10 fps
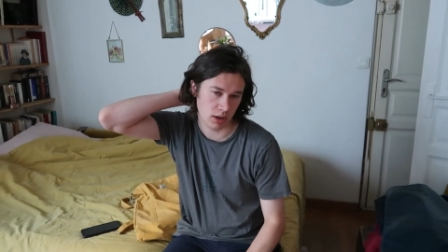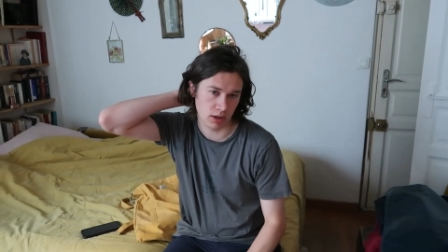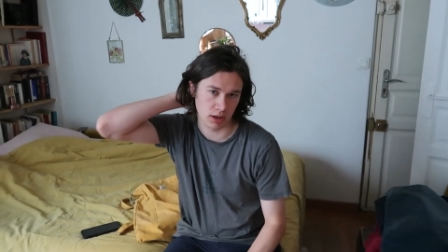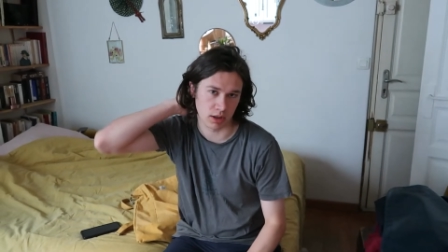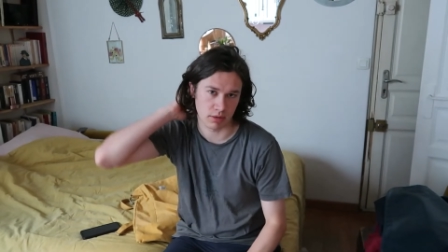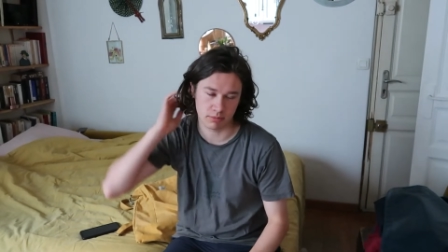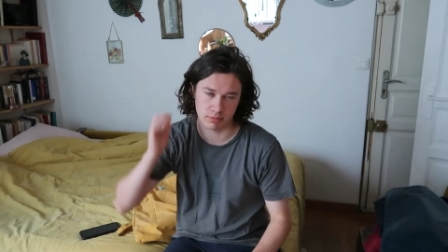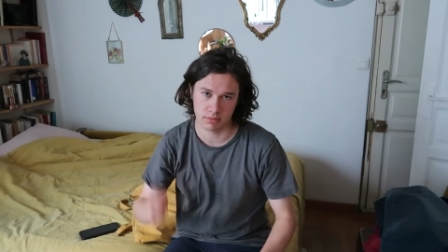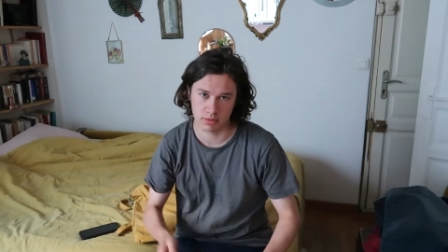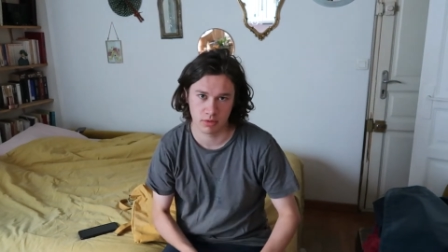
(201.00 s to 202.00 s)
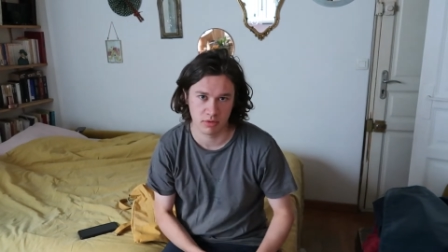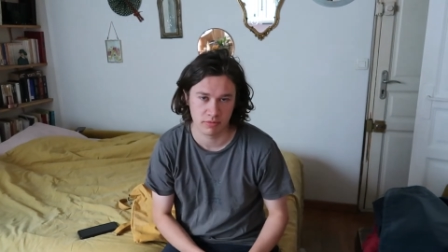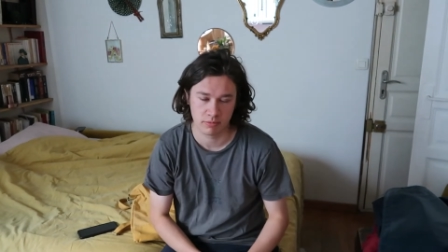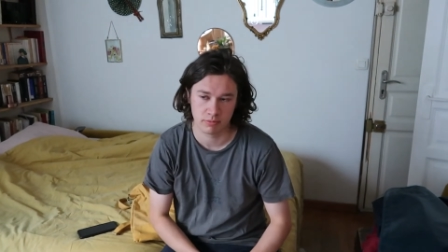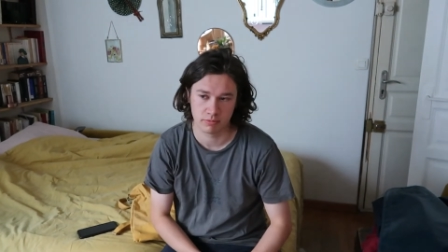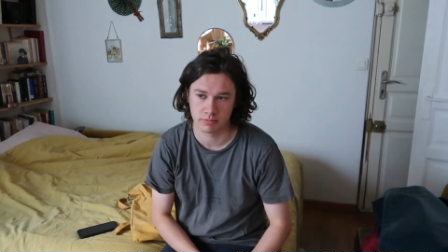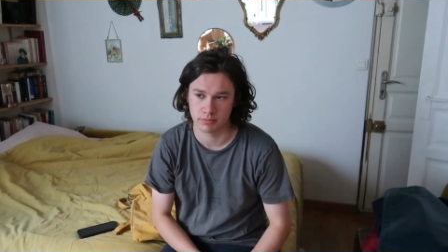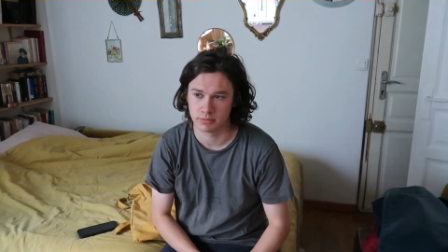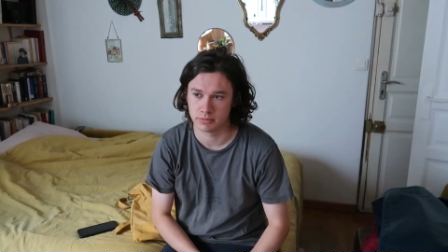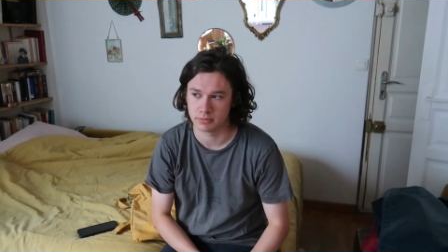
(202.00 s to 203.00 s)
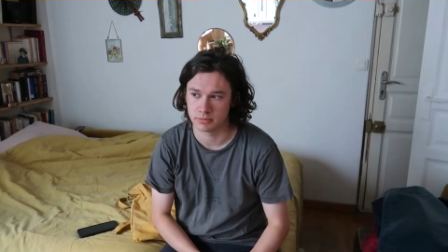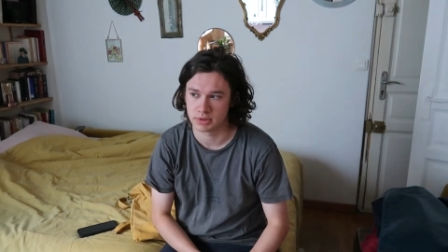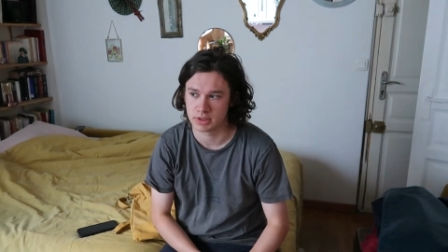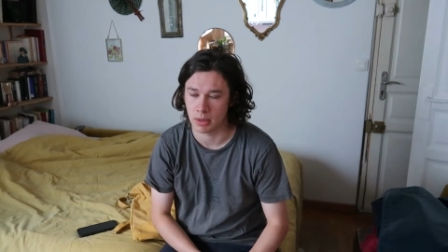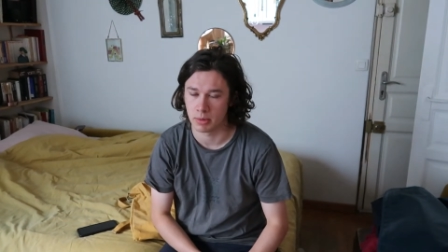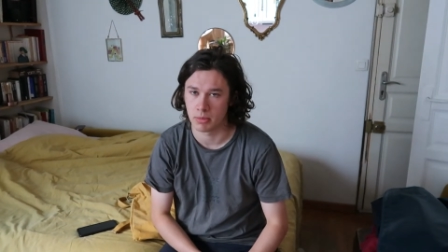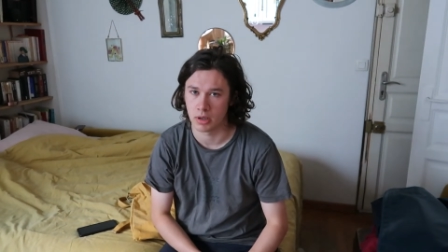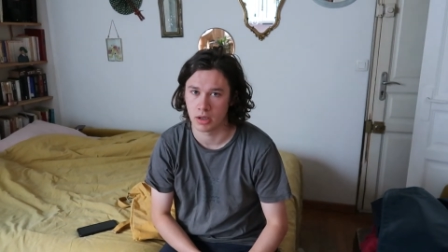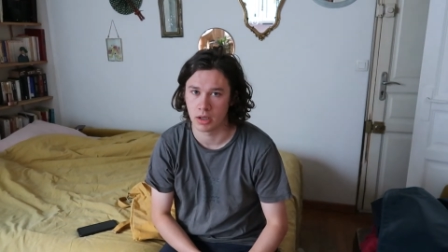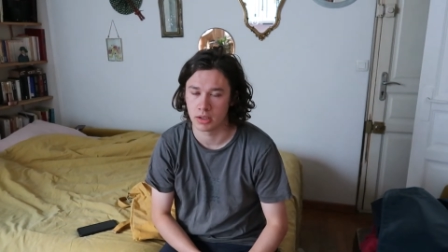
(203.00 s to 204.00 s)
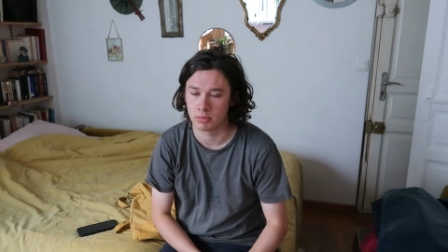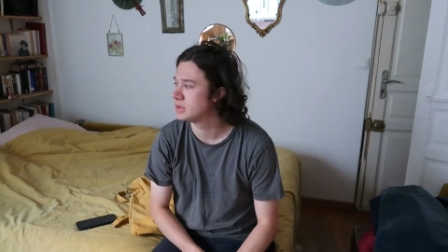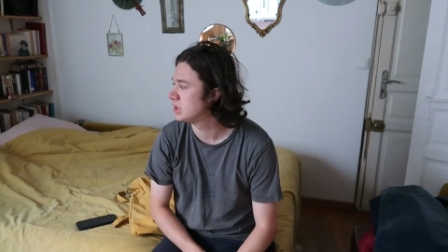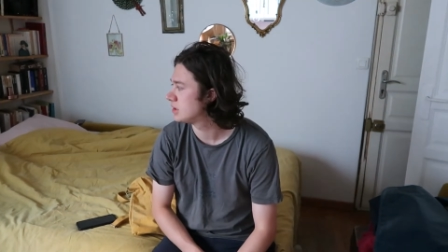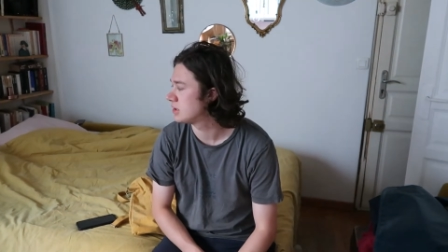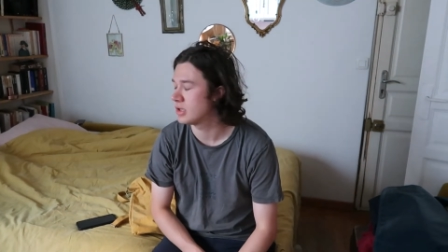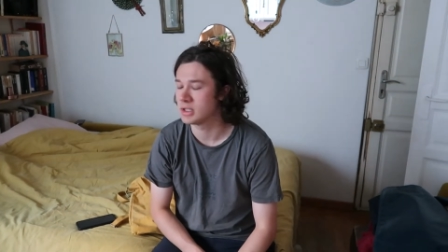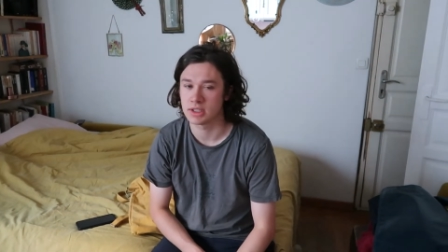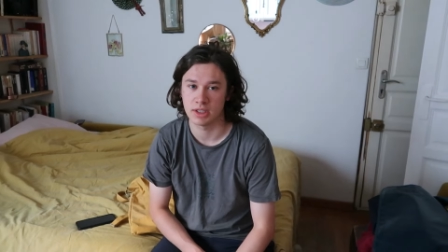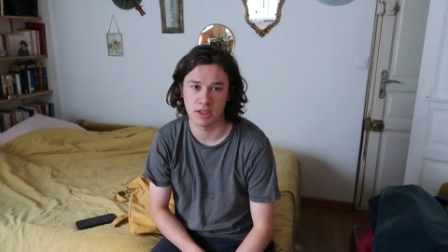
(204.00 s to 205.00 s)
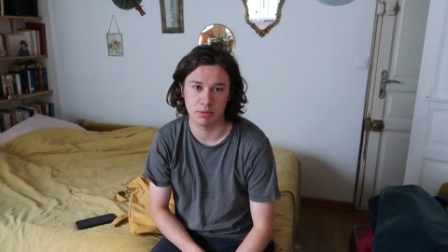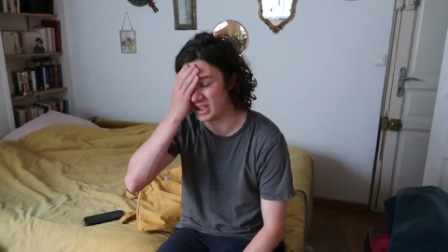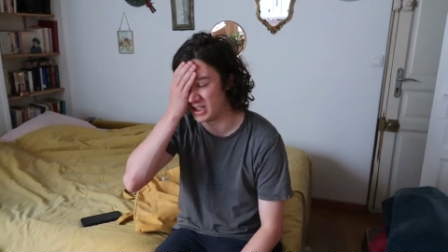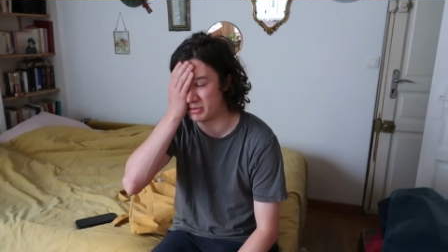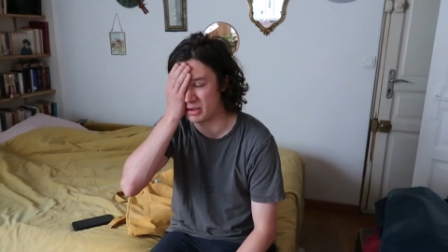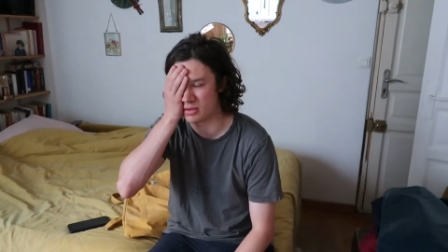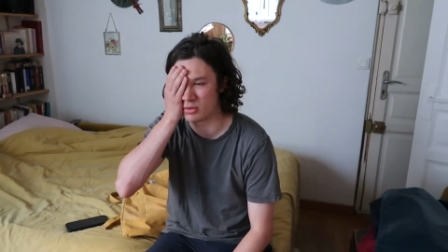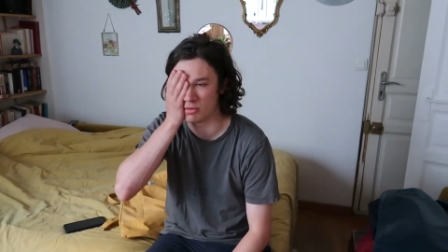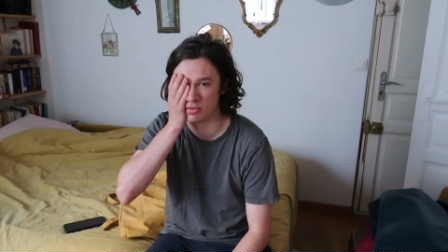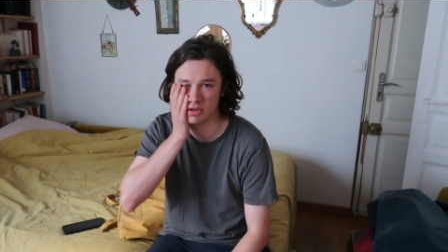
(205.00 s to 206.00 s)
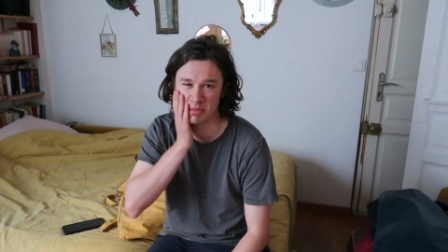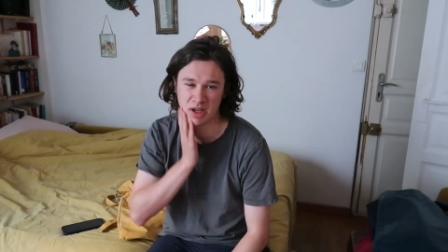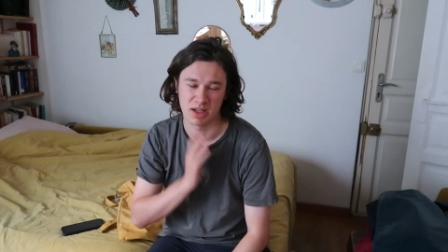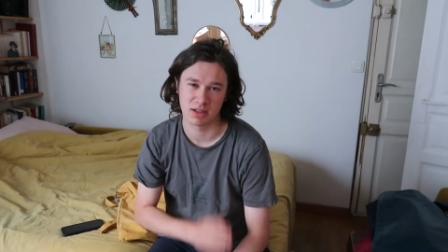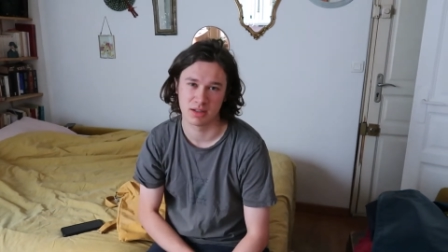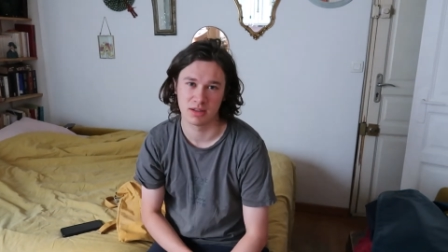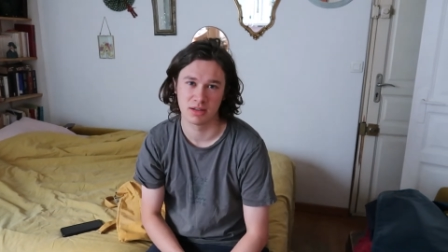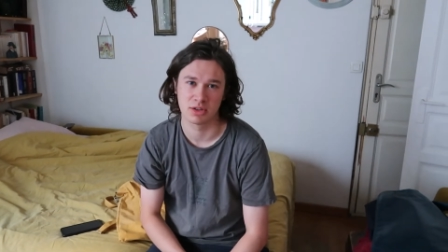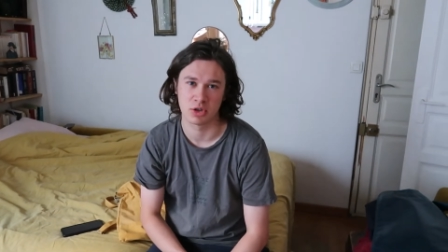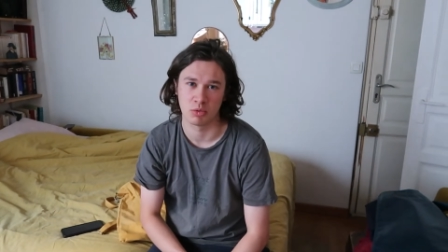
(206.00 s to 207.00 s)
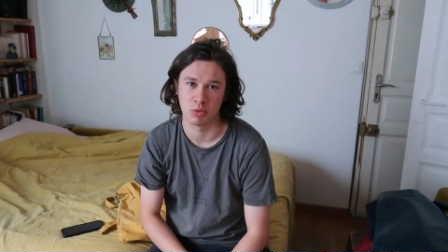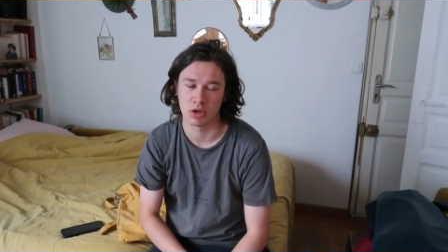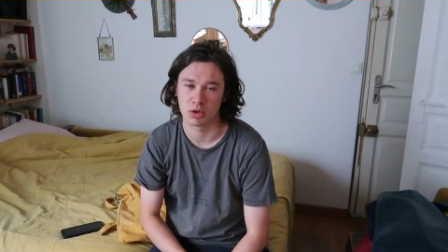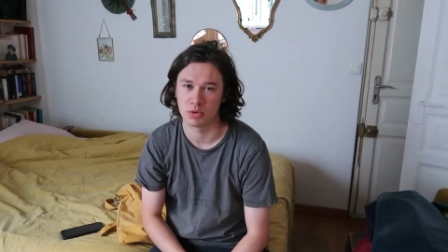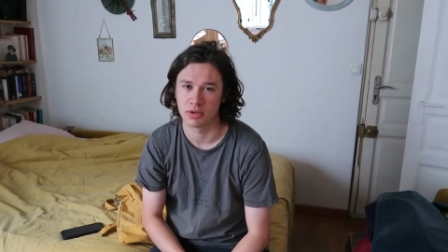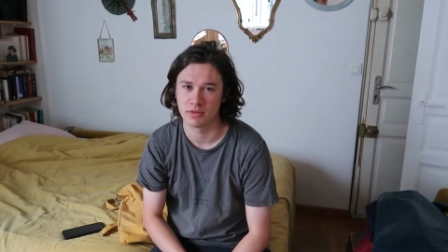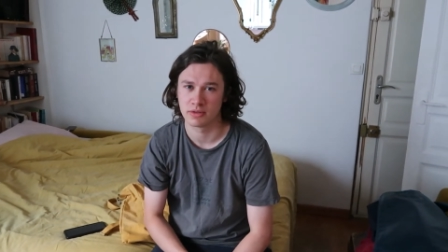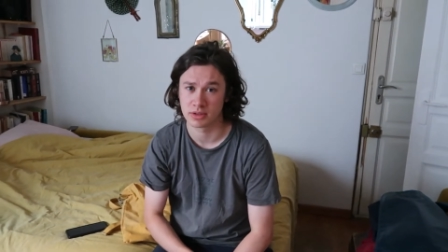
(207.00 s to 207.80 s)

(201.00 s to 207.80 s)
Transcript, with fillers: Yeah, lot of stabbing my eye. Decent night's sleep. Had about a quarter of the bed. That's how I work with.